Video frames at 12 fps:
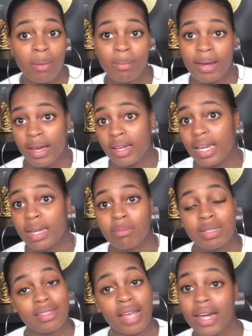buy and
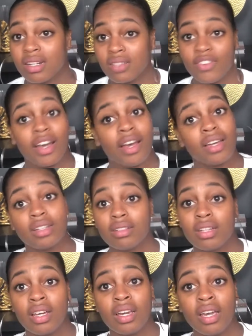be satisfied.
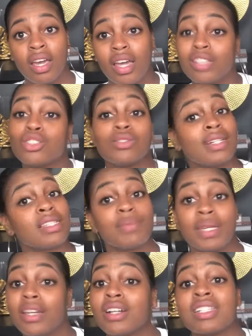And trust
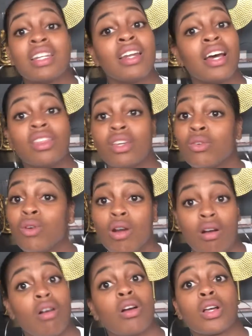me, there is nothing
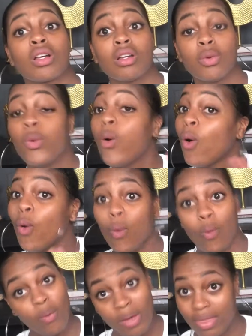wrong
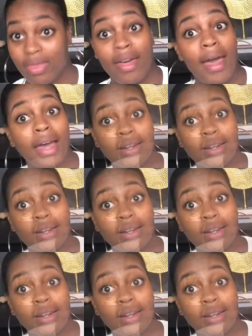with that.